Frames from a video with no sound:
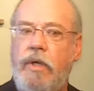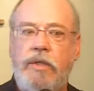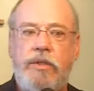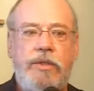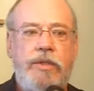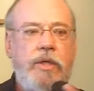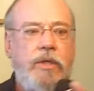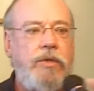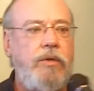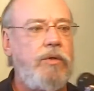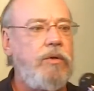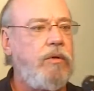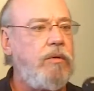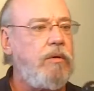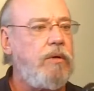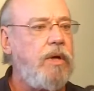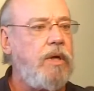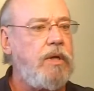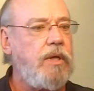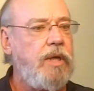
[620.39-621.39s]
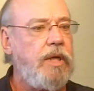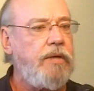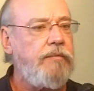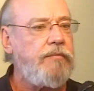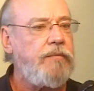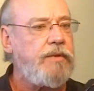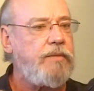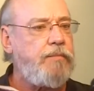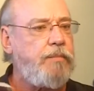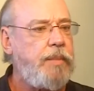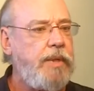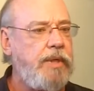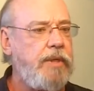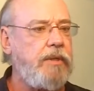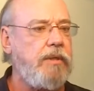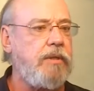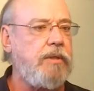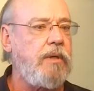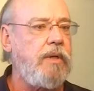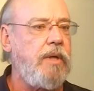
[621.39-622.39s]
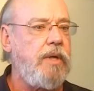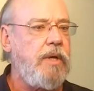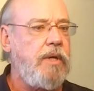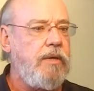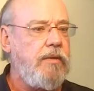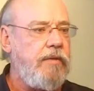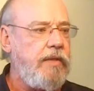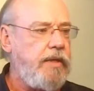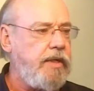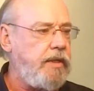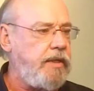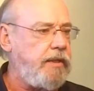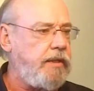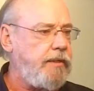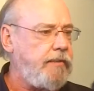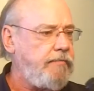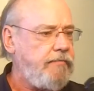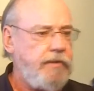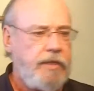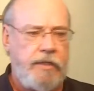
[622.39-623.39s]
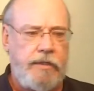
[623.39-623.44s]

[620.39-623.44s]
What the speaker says: And she said, you know, our life is bigger than